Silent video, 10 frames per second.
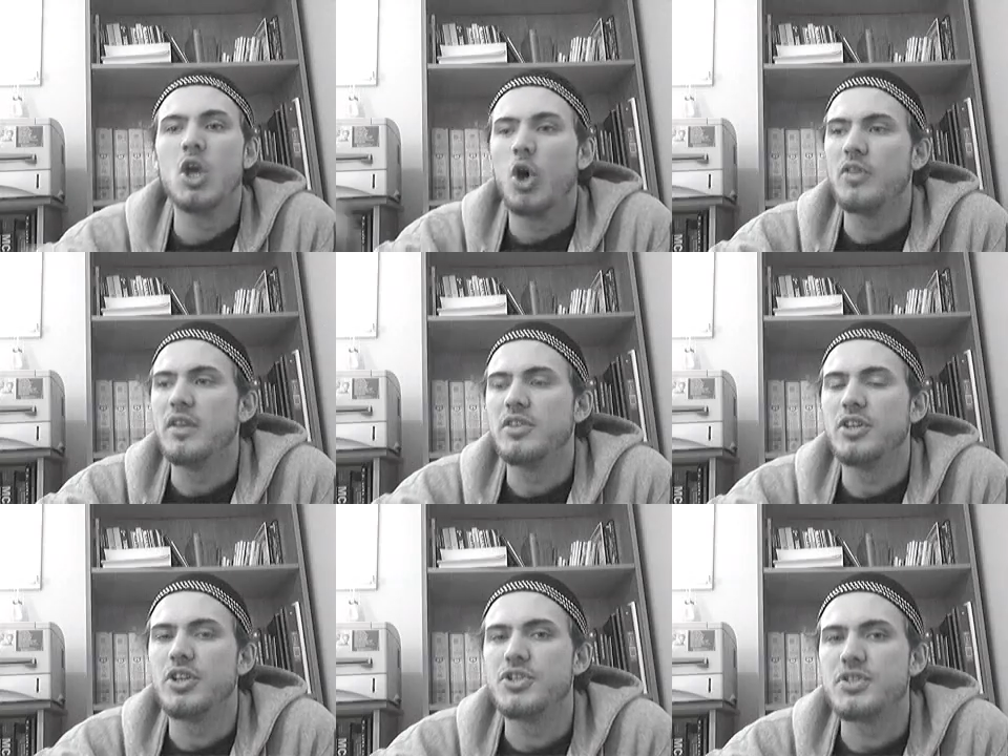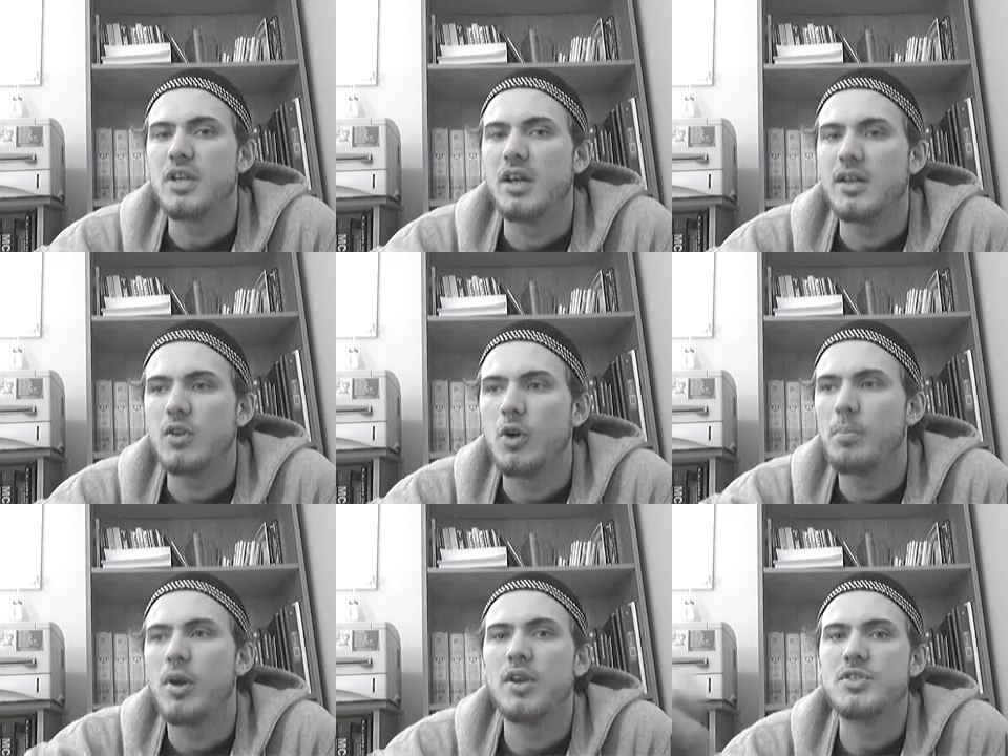or that there's
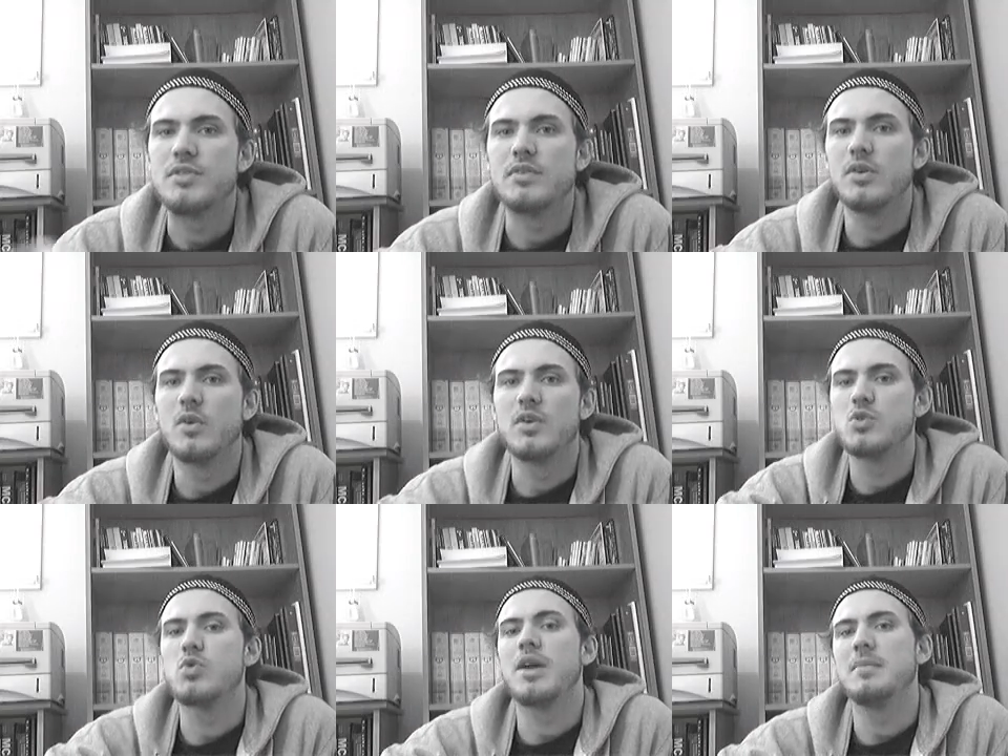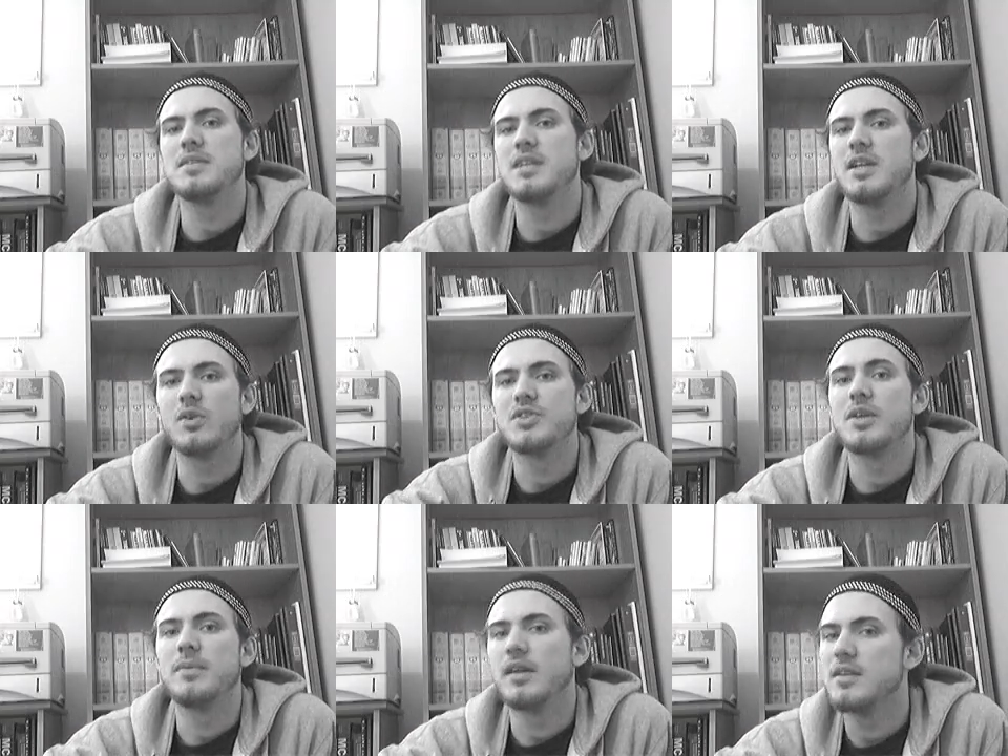parts of a surah missing or
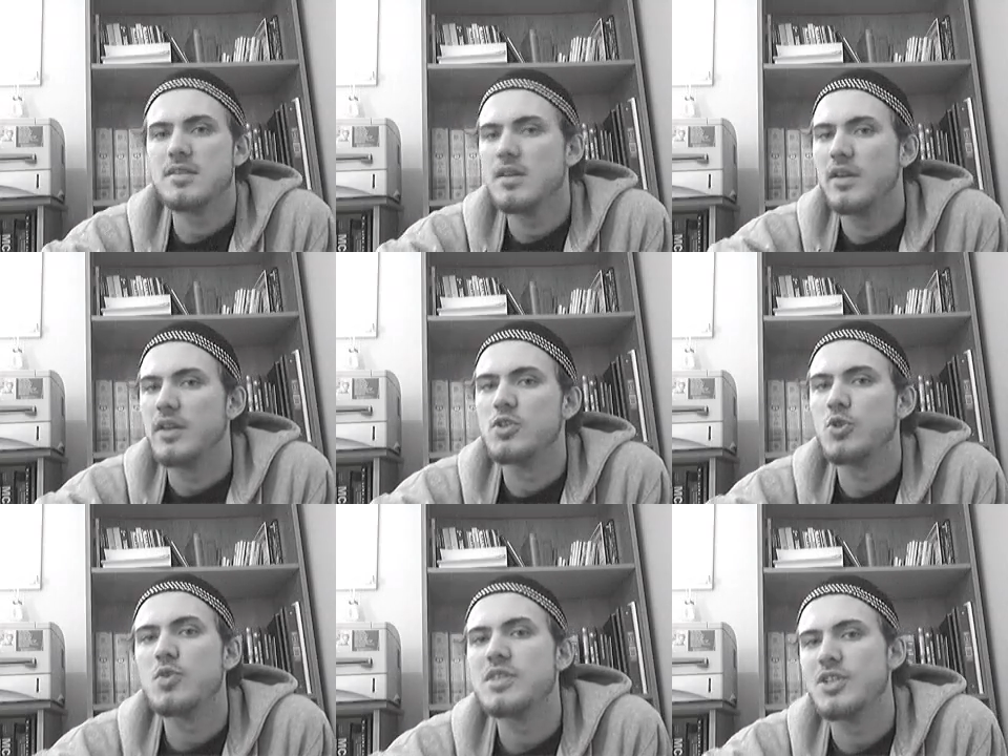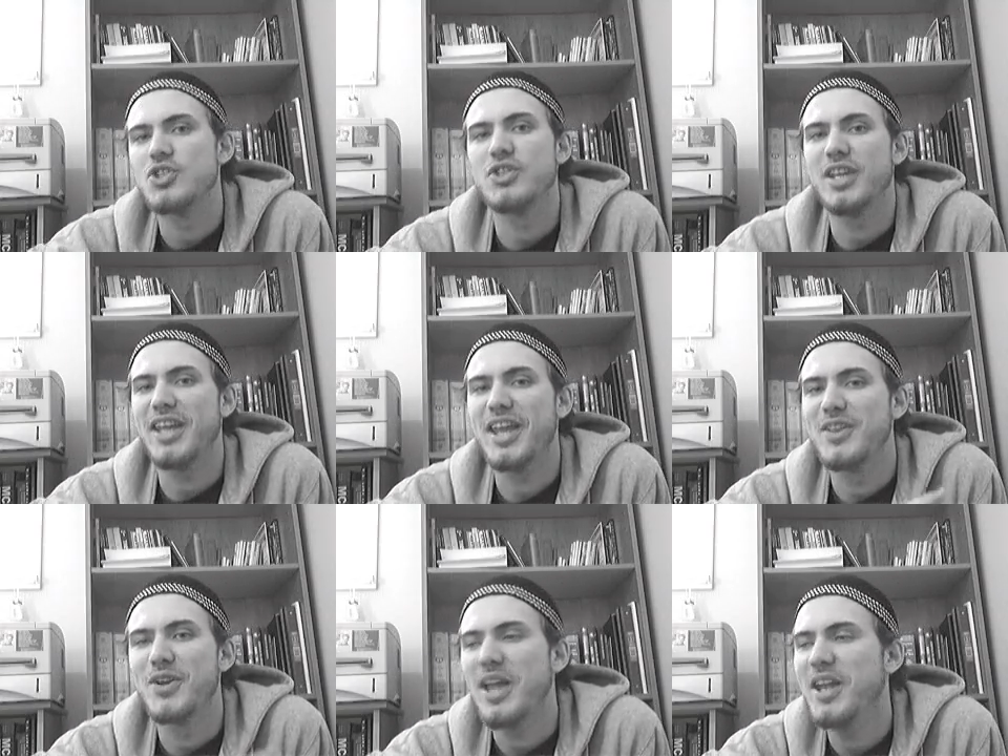something. It's not. There's no such thing.
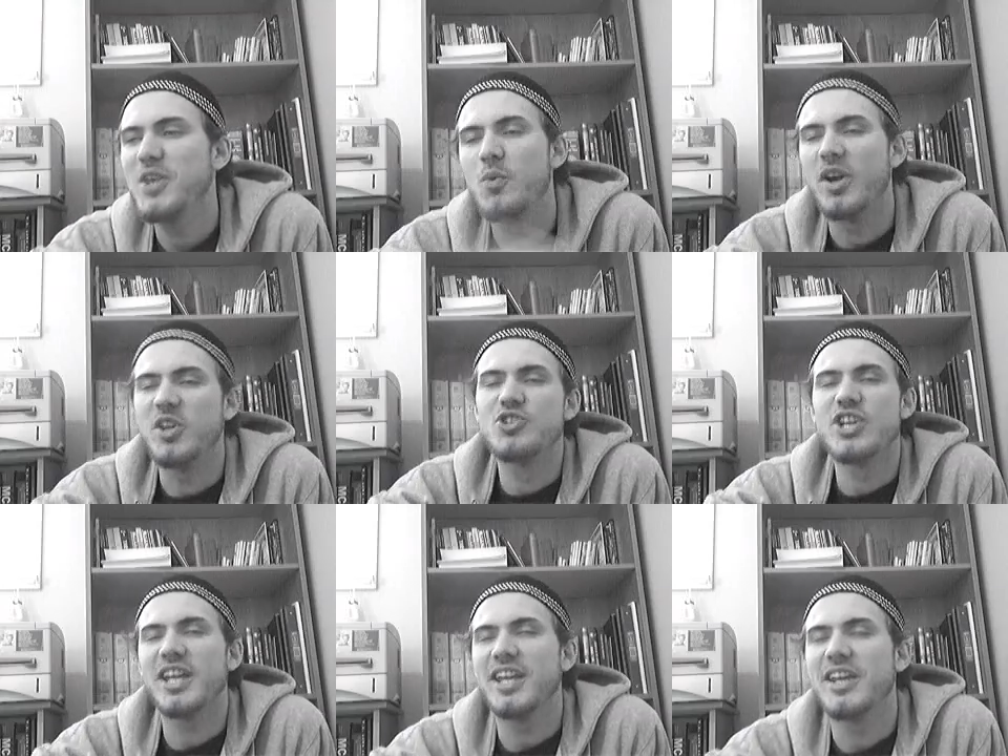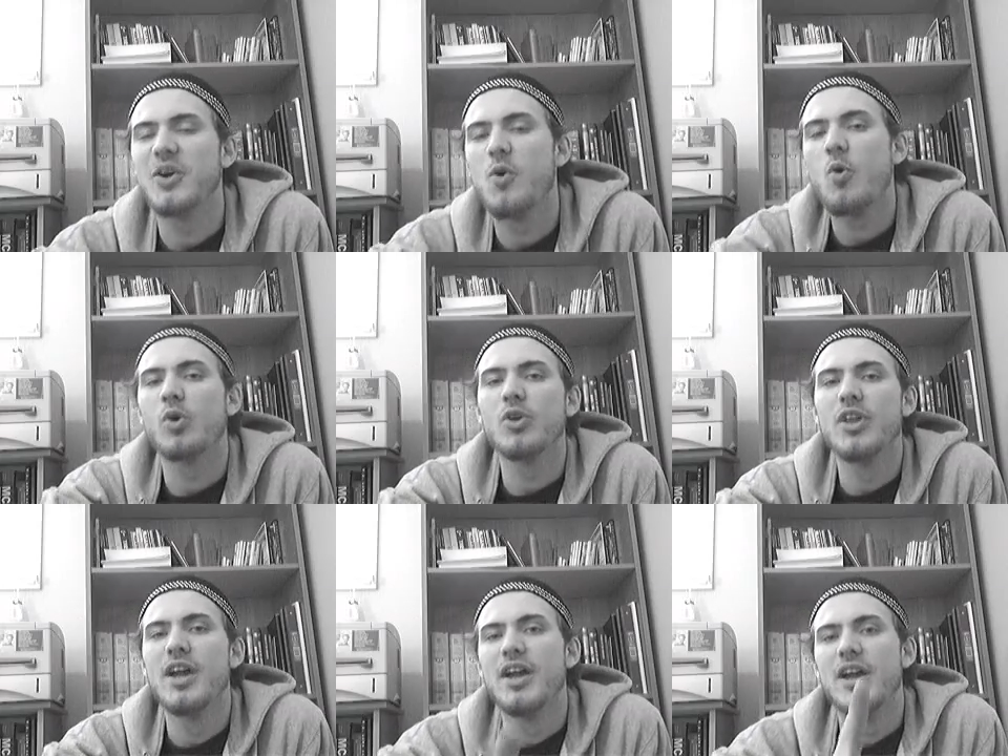There anywhere you check in the whole
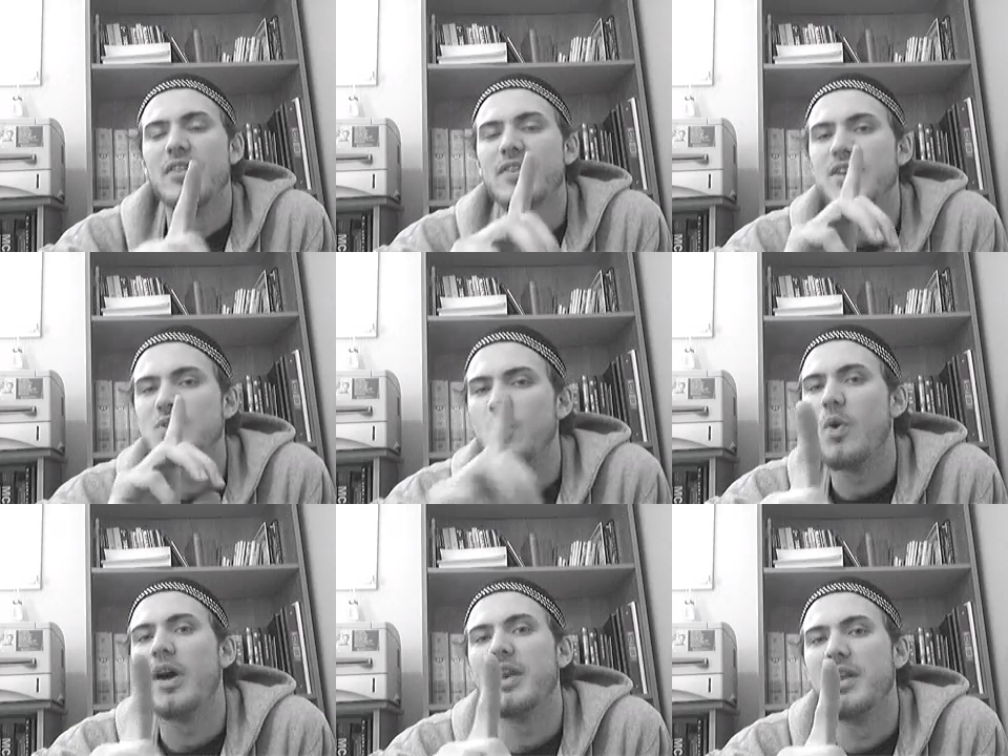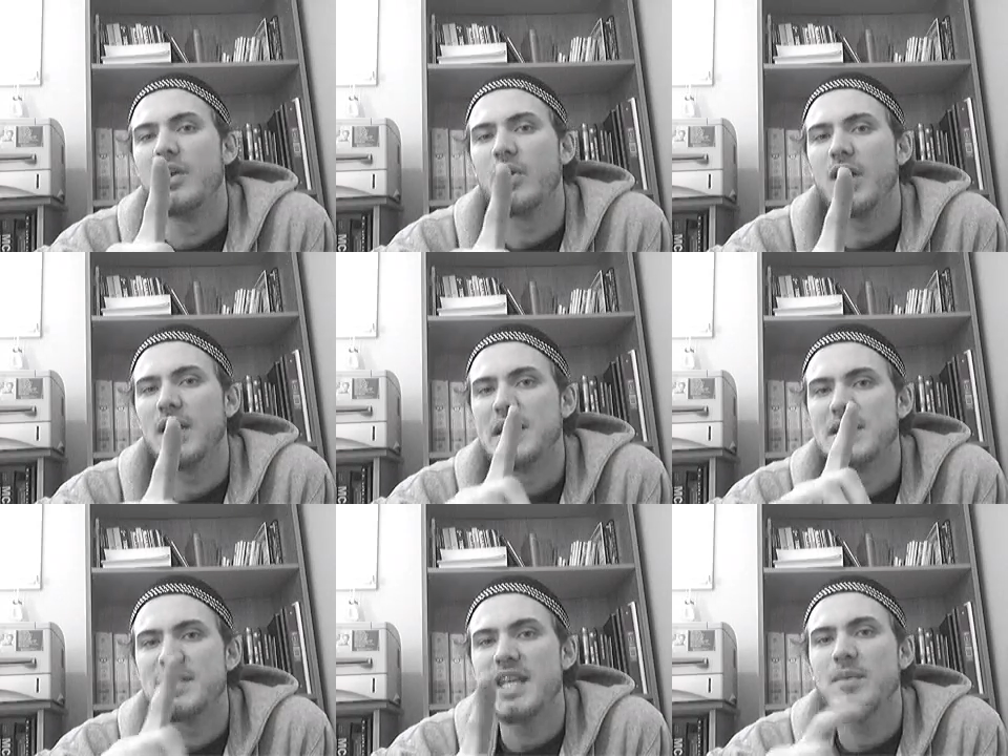world, there is one. Okay, the
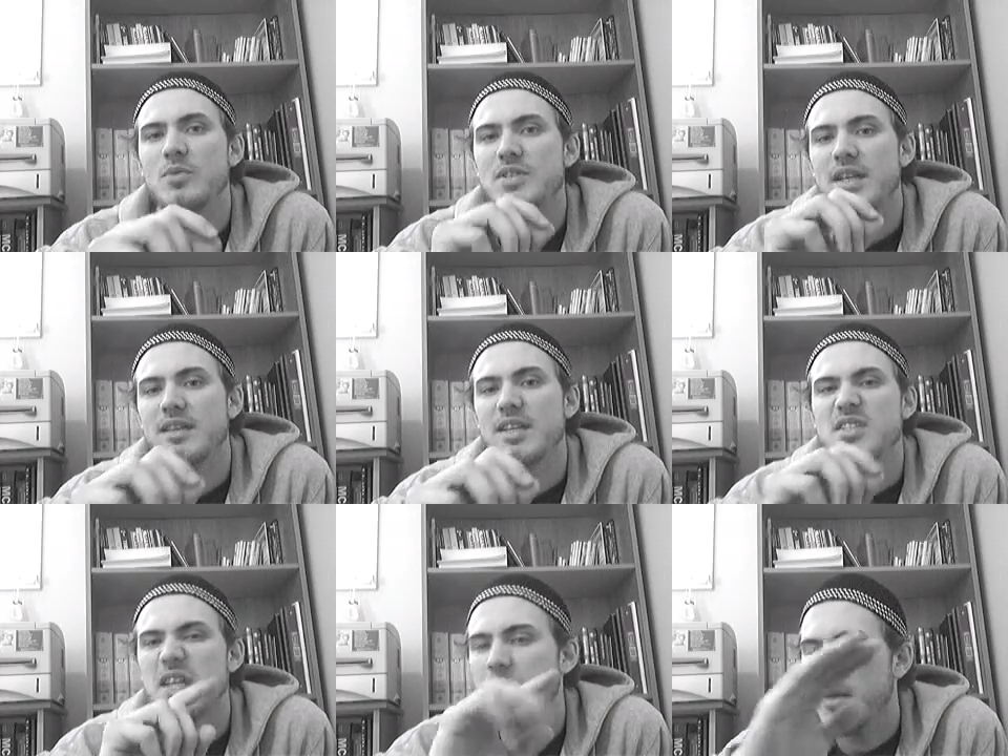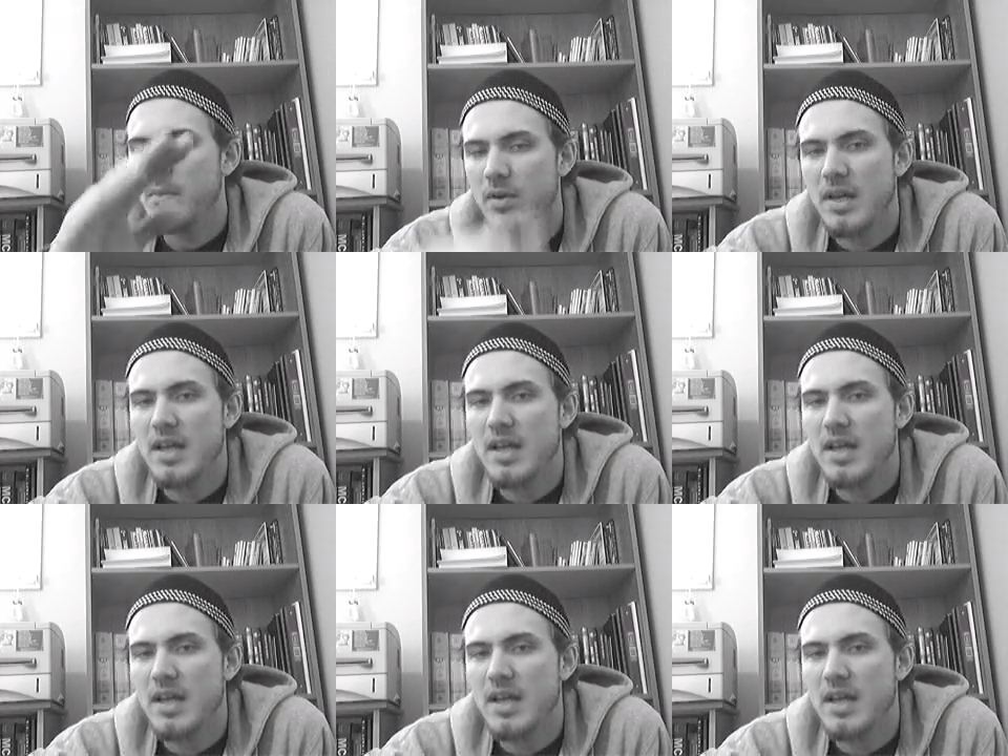same recitation, same number.